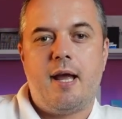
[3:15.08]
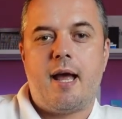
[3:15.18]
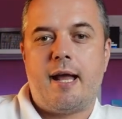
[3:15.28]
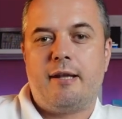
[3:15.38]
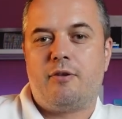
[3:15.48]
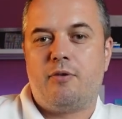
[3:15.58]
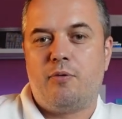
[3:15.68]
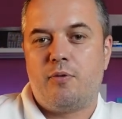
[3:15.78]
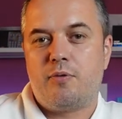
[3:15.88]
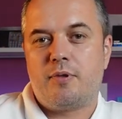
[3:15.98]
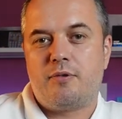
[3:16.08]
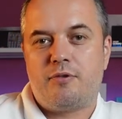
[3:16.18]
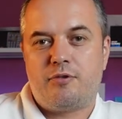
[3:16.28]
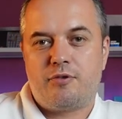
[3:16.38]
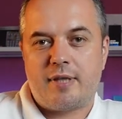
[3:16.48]
and to
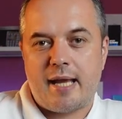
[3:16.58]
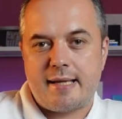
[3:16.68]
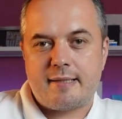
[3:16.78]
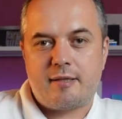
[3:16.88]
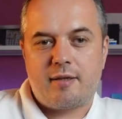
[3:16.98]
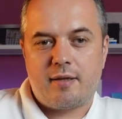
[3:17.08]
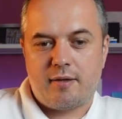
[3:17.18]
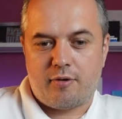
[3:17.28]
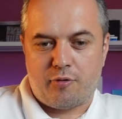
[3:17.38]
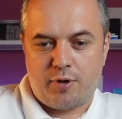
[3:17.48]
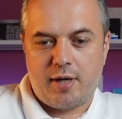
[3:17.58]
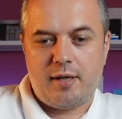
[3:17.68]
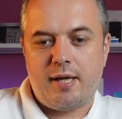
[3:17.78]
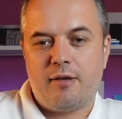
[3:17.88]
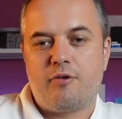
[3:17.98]
test
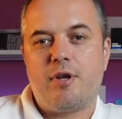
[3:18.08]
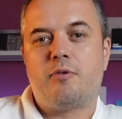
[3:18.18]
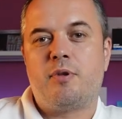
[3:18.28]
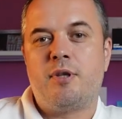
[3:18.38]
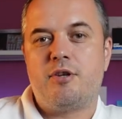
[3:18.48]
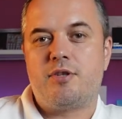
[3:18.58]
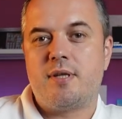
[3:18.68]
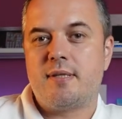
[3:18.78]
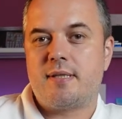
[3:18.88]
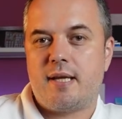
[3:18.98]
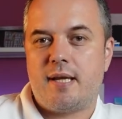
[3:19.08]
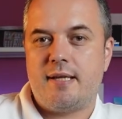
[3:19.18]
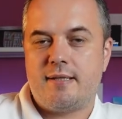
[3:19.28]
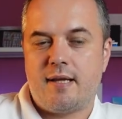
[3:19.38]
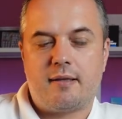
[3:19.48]
really in real conditions
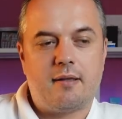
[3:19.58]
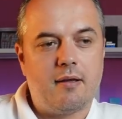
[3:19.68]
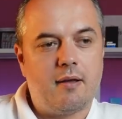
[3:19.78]
is that